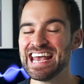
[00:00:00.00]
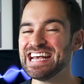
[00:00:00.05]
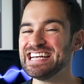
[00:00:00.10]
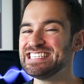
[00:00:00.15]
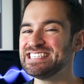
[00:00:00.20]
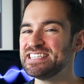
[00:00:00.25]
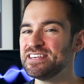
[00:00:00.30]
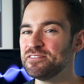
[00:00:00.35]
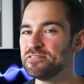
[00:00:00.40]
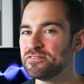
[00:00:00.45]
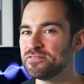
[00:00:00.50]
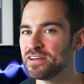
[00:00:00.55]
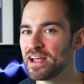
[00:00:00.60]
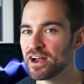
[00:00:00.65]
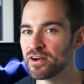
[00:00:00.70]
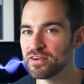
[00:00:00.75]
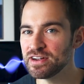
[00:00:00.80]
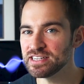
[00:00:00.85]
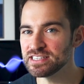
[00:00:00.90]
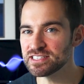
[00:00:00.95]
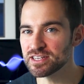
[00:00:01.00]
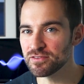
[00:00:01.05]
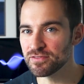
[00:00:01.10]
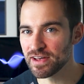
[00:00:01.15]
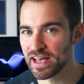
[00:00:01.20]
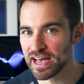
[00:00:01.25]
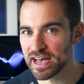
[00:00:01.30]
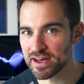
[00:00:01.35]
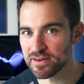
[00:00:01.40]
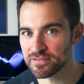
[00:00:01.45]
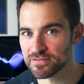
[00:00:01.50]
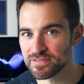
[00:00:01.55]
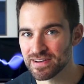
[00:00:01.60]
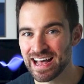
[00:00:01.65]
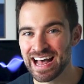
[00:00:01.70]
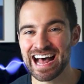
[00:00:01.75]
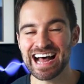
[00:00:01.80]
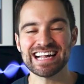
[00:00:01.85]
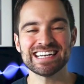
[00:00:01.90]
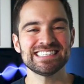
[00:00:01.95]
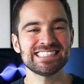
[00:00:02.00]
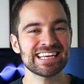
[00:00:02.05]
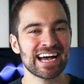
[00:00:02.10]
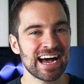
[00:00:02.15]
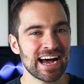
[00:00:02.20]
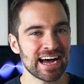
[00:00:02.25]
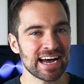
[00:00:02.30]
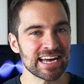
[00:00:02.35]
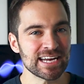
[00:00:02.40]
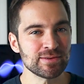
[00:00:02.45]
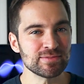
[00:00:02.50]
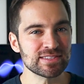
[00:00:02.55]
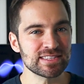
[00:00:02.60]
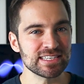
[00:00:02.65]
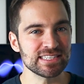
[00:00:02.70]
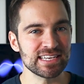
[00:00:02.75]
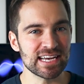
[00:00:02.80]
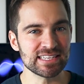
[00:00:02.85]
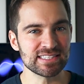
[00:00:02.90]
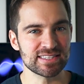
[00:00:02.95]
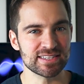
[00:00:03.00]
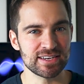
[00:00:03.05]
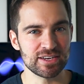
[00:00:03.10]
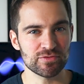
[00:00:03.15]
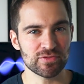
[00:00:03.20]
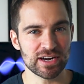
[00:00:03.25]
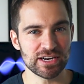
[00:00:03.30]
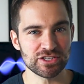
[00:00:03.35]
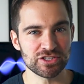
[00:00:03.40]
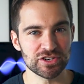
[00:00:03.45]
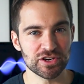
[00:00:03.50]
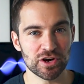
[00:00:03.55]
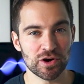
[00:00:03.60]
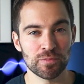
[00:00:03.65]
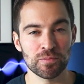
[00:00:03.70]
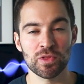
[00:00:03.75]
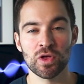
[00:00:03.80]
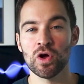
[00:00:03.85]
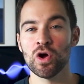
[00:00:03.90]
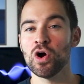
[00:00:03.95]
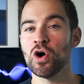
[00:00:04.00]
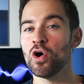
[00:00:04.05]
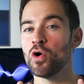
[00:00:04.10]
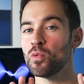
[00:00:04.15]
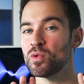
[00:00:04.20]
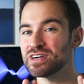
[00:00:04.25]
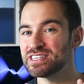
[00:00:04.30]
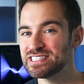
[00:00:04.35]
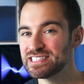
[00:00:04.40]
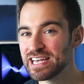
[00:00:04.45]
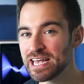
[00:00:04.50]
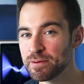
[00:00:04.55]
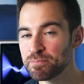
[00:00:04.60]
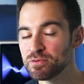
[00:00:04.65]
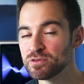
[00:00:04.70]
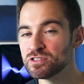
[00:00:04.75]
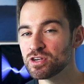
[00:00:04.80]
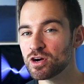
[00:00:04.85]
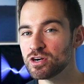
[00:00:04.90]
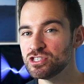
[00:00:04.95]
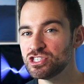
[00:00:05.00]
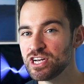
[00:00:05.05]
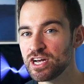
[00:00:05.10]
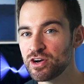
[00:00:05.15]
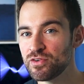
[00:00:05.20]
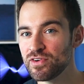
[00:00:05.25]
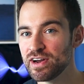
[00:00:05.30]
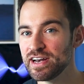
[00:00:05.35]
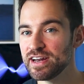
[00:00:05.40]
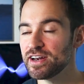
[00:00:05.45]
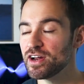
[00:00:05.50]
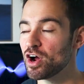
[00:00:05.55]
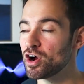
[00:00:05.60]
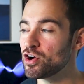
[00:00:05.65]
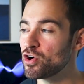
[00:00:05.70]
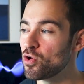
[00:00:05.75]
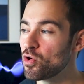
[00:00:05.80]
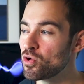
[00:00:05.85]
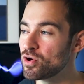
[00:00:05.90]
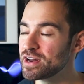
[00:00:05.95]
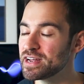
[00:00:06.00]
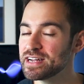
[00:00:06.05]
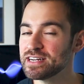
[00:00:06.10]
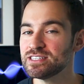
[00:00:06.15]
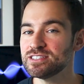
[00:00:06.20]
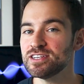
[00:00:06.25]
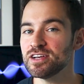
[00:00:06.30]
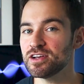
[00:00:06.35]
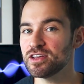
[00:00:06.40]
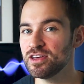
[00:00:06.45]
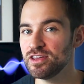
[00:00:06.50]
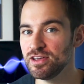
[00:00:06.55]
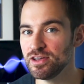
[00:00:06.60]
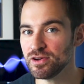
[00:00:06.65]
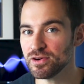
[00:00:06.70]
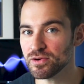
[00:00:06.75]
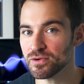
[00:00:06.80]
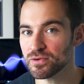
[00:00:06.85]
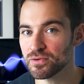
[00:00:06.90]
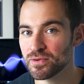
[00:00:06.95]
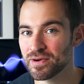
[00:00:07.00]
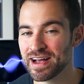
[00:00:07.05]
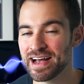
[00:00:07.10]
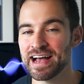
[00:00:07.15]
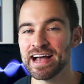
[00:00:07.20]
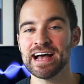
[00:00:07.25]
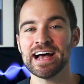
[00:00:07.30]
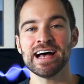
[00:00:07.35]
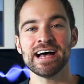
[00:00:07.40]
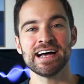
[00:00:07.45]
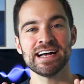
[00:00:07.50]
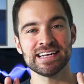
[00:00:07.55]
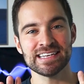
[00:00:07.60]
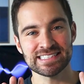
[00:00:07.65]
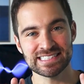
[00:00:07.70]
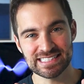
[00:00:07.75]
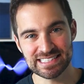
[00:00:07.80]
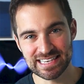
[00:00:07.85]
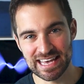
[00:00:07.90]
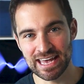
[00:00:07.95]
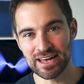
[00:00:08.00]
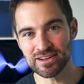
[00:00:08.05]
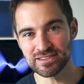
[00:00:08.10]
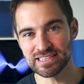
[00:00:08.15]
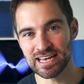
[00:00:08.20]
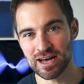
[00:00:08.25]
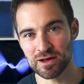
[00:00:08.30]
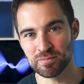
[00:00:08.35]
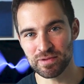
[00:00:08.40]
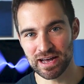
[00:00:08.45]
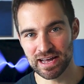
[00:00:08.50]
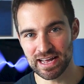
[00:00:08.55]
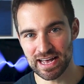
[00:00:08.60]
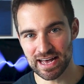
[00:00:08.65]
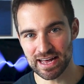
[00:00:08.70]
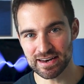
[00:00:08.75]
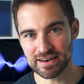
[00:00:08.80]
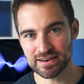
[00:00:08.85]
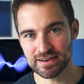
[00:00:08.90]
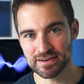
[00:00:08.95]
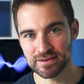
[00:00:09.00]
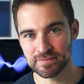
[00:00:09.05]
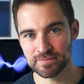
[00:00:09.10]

is the variance of F times the density ratio where samples are generated according to Q, scaled down by M.